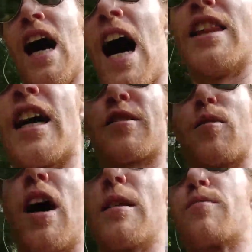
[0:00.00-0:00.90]
And that's
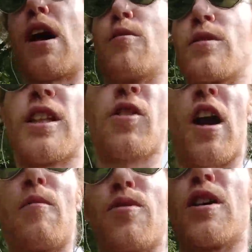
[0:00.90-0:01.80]
why the Crown, the
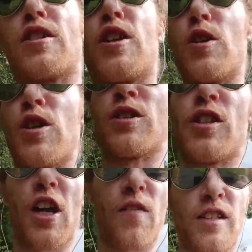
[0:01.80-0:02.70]
Crown Prosecution
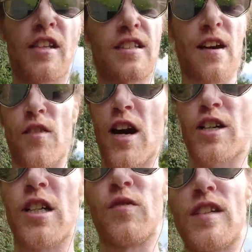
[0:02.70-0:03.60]
Service has never
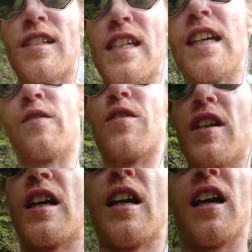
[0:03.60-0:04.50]
actually received
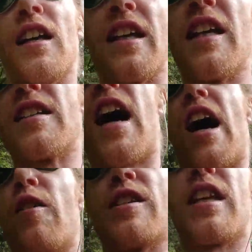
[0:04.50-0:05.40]
the
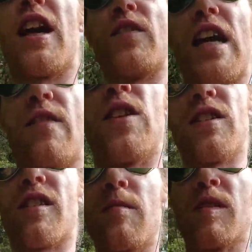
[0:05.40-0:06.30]
entirety of the
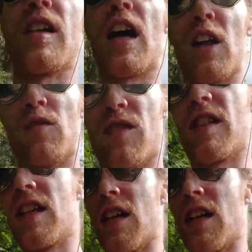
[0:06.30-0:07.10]
evidence themselves.